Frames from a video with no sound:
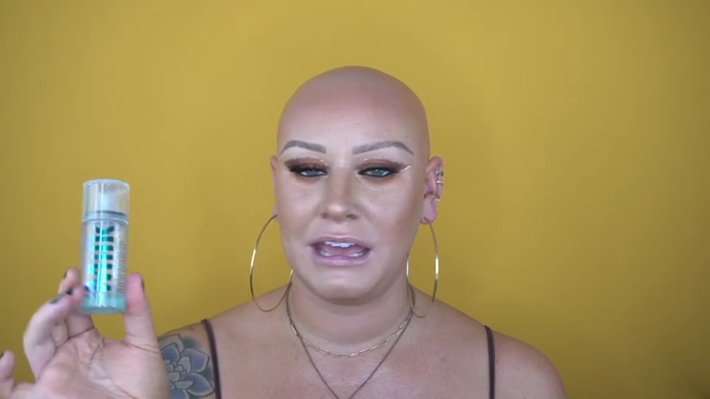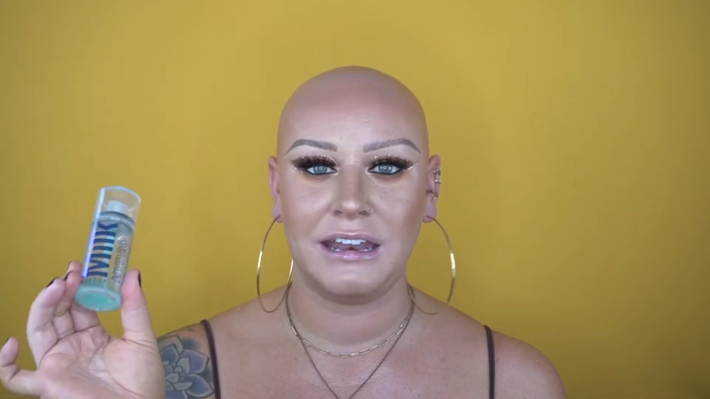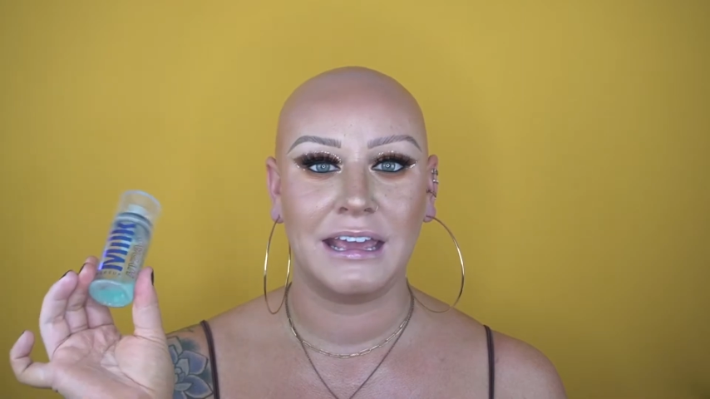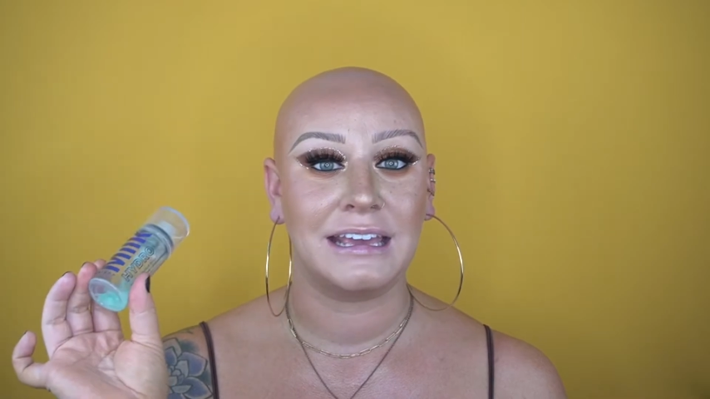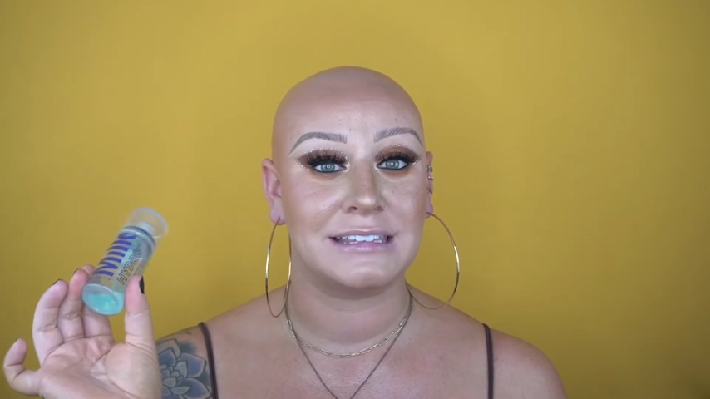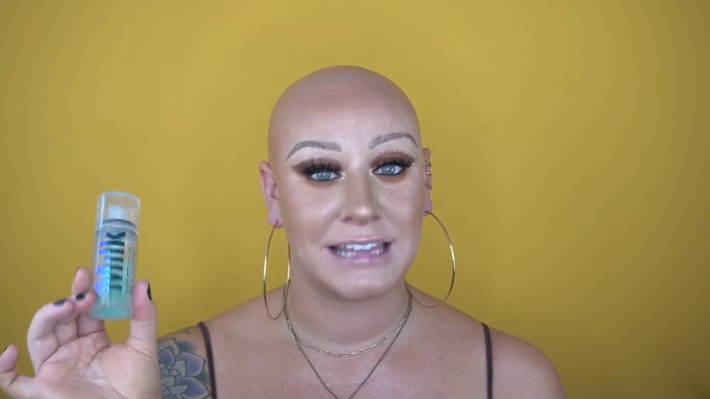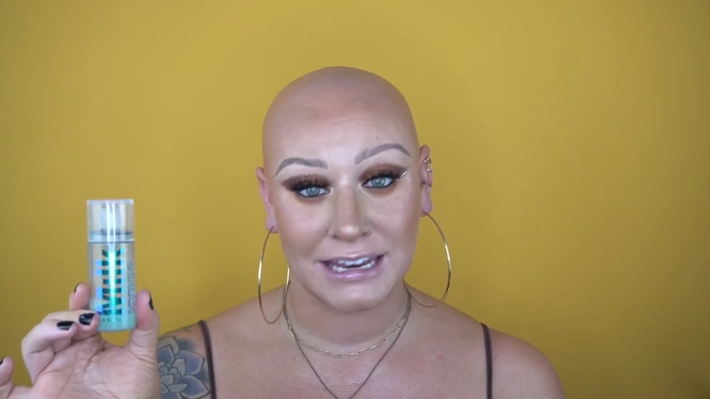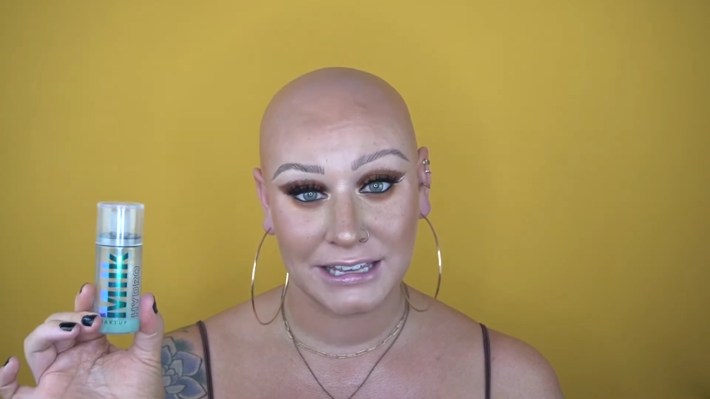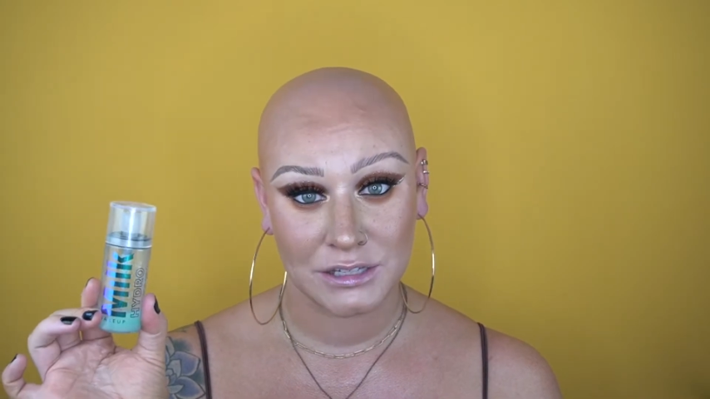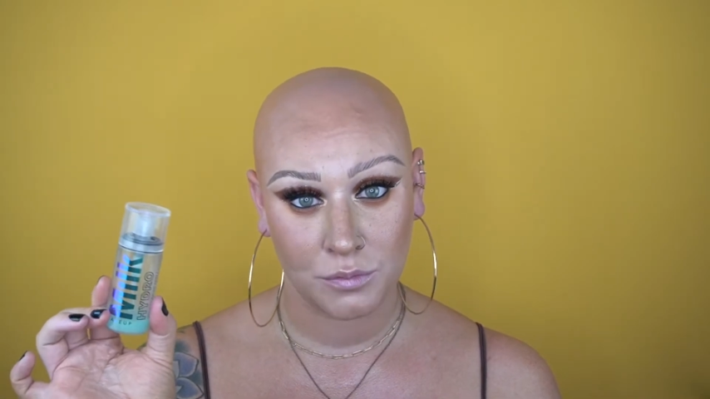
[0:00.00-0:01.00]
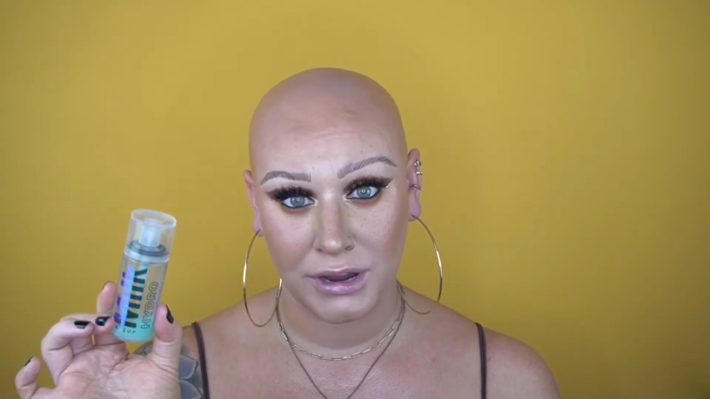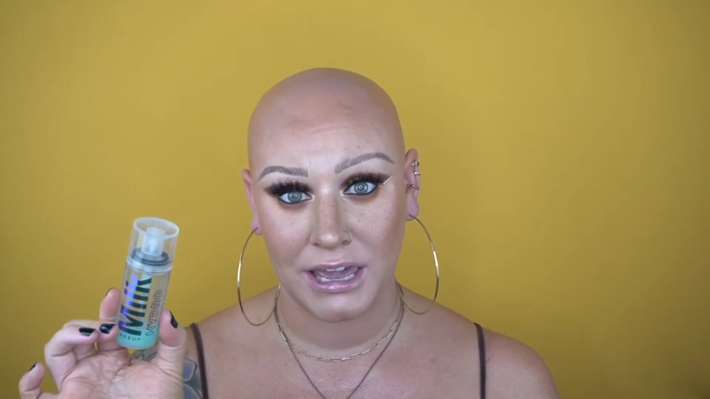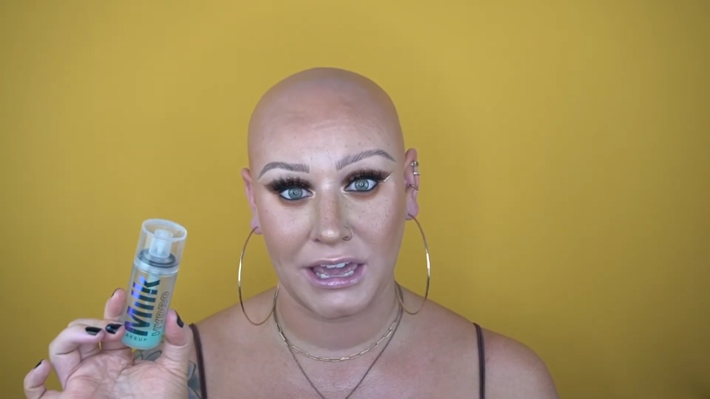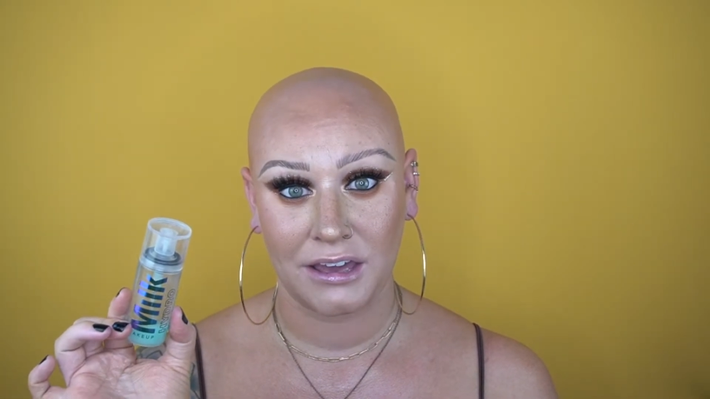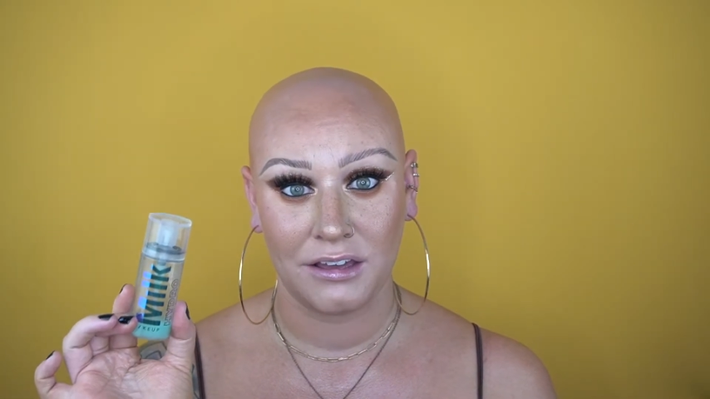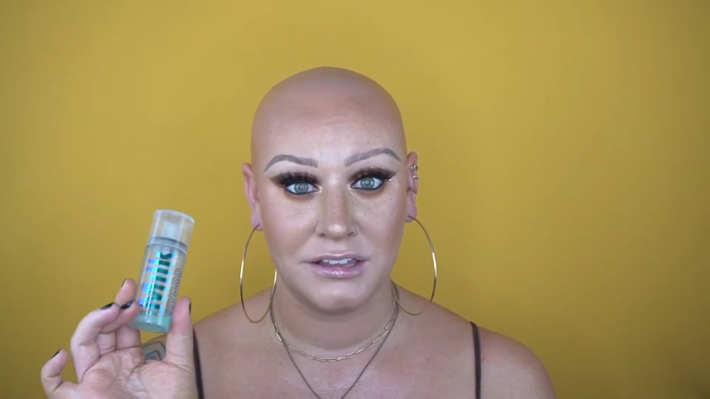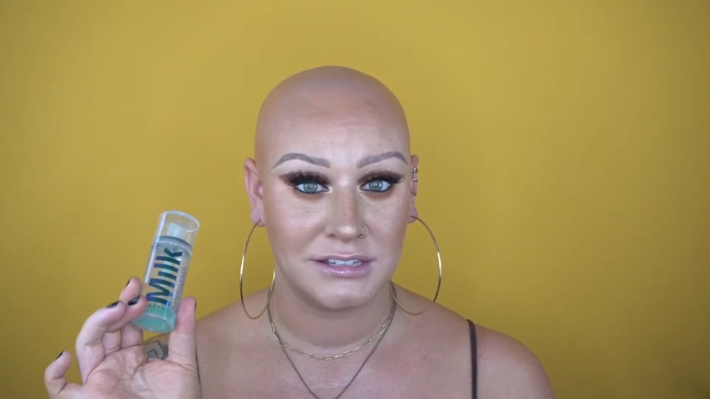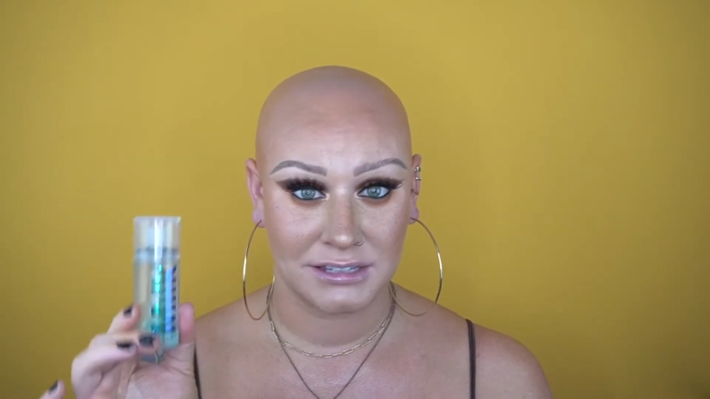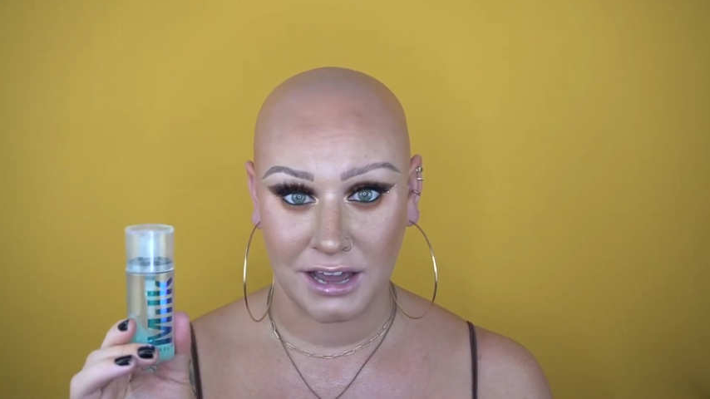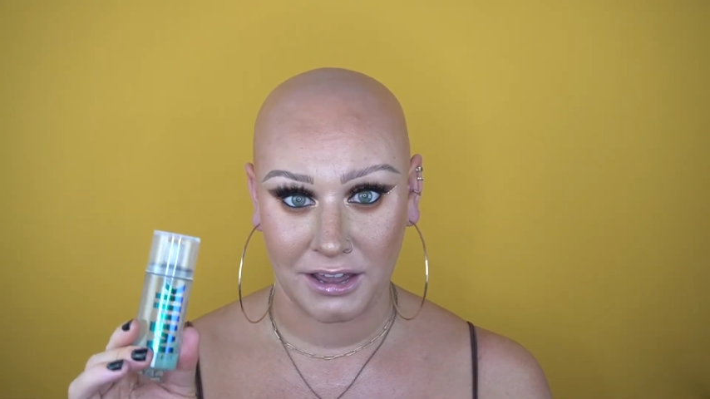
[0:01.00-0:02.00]
in a setting spray
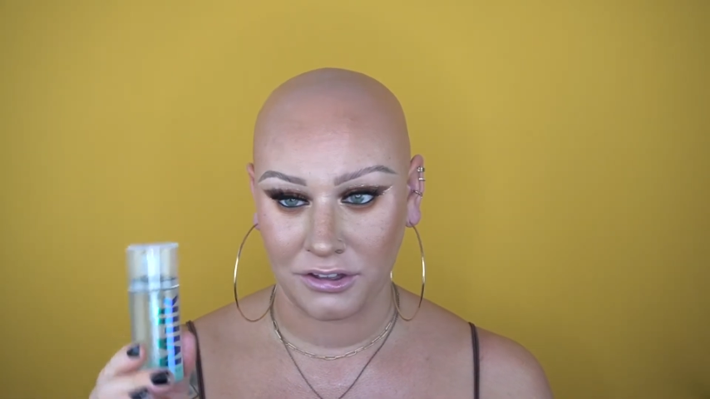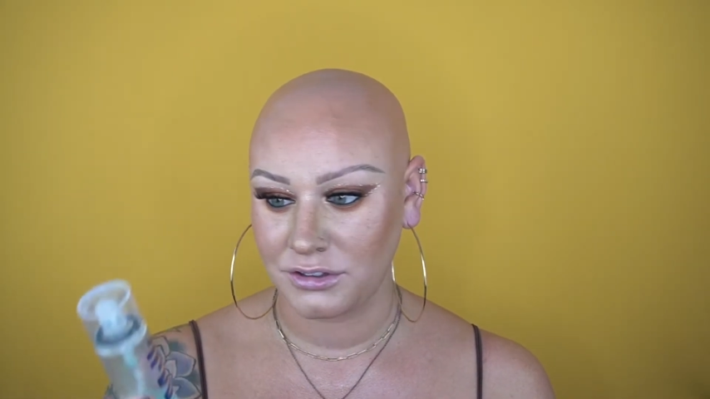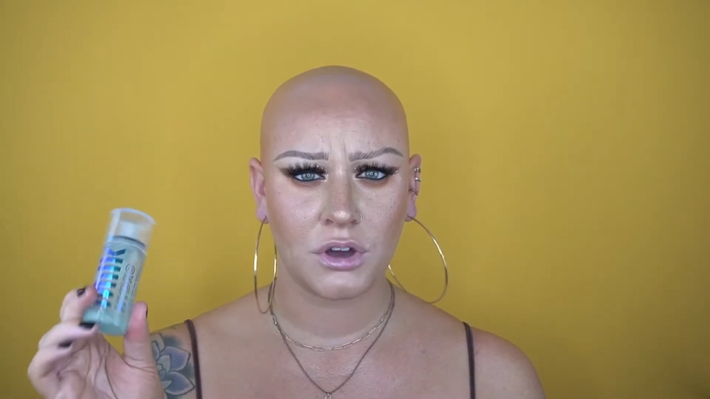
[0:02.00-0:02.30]
style.